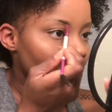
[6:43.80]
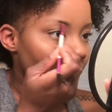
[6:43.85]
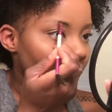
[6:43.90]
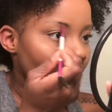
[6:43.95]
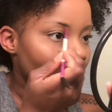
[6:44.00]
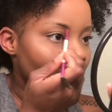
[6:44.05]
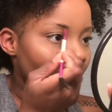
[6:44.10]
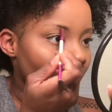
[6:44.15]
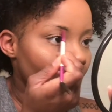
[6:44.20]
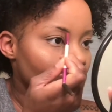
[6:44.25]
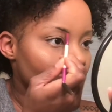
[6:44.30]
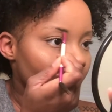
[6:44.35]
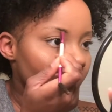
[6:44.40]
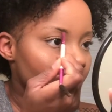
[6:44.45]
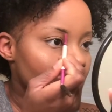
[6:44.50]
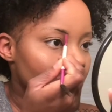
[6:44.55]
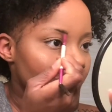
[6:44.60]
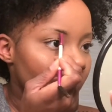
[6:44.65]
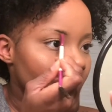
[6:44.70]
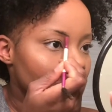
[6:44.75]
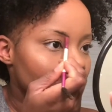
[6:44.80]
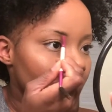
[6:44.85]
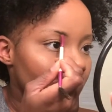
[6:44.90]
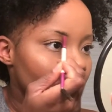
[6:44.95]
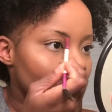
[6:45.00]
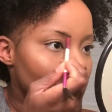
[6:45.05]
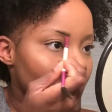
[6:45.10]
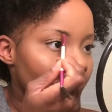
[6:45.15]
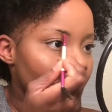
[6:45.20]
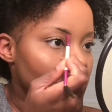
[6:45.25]
my eyebrows looking
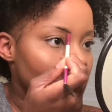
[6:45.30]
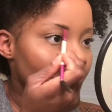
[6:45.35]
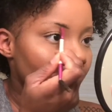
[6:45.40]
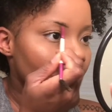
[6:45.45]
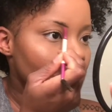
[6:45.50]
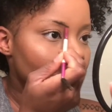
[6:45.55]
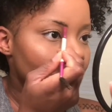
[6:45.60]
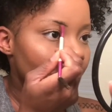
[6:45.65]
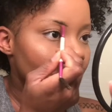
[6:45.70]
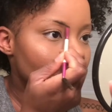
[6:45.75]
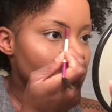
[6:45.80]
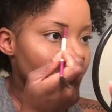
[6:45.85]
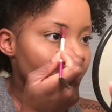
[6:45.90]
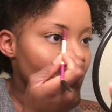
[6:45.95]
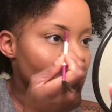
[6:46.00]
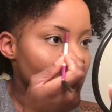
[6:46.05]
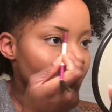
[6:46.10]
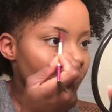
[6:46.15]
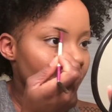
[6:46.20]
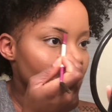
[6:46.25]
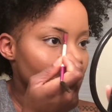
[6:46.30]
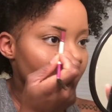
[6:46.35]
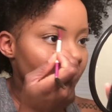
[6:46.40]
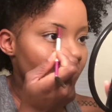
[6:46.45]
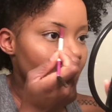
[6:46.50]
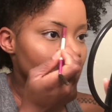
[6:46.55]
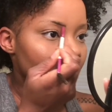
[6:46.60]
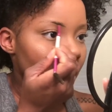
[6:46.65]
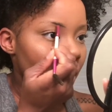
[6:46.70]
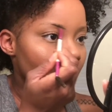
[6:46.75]
super perfect. I just want
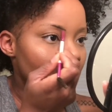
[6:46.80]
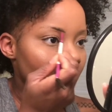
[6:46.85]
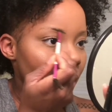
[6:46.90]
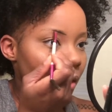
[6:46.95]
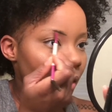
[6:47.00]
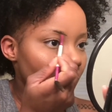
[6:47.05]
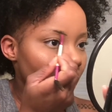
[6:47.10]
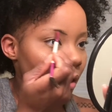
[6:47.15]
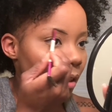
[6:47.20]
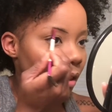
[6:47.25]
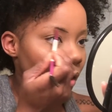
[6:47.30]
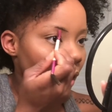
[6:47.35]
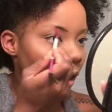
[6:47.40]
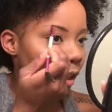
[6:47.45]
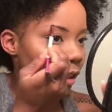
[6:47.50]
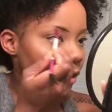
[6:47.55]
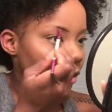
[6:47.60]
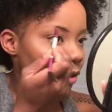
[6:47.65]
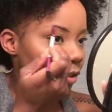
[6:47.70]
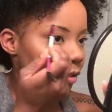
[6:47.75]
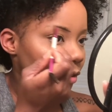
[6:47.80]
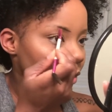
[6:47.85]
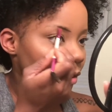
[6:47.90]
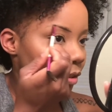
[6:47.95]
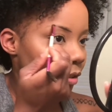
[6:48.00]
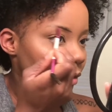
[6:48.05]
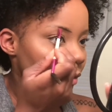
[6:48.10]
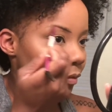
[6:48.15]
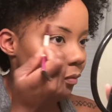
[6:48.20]
them to look natural.